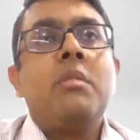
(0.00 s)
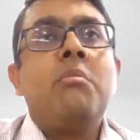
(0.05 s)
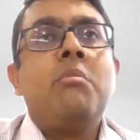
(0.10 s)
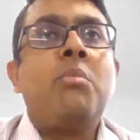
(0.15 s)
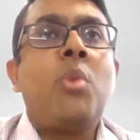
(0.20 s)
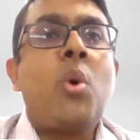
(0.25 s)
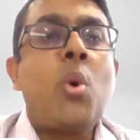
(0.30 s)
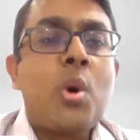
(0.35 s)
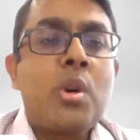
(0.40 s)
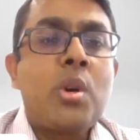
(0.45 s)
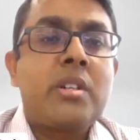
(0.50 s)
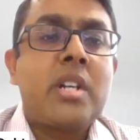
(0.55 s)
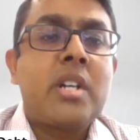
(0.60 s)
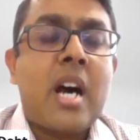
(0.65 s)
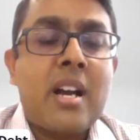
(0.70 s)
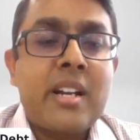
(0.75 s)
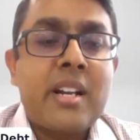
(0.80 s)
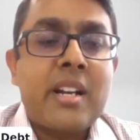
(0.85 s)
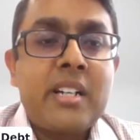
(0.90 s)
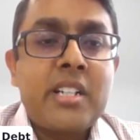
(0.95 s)
more
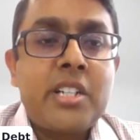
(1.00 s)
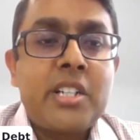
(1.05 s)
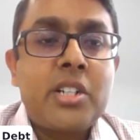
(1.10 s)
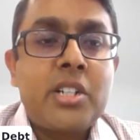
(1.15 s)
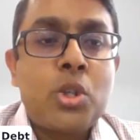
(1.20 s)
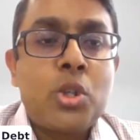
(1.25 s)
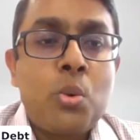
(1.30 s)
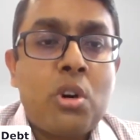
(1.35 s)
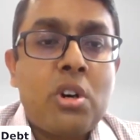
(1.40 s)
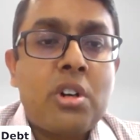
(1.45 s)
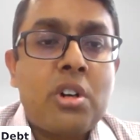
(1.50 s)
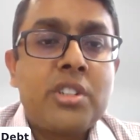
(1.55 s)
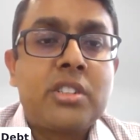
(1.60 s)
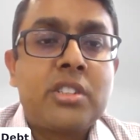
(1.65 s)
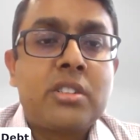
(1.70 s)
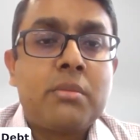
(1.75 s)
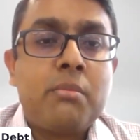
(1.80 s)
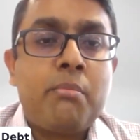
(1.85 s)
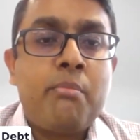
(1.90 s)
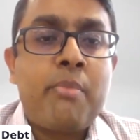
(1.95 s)
targeted
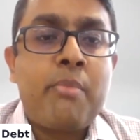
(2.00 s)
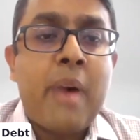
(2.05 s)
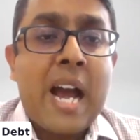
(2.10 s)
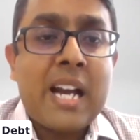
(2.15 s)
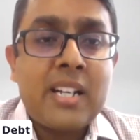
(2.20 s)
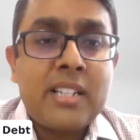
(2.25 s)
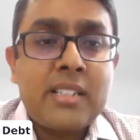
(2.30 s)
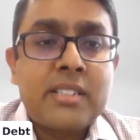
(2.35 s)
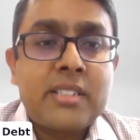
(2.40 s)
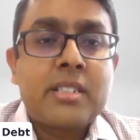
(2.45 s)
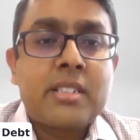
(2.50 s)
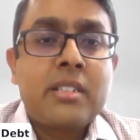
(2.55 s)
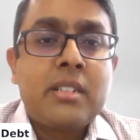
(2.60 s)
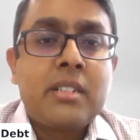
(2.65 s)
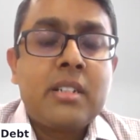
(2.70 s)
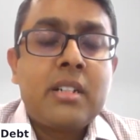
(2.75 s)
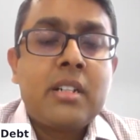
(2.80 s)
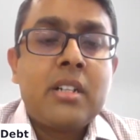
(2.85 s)
towards banks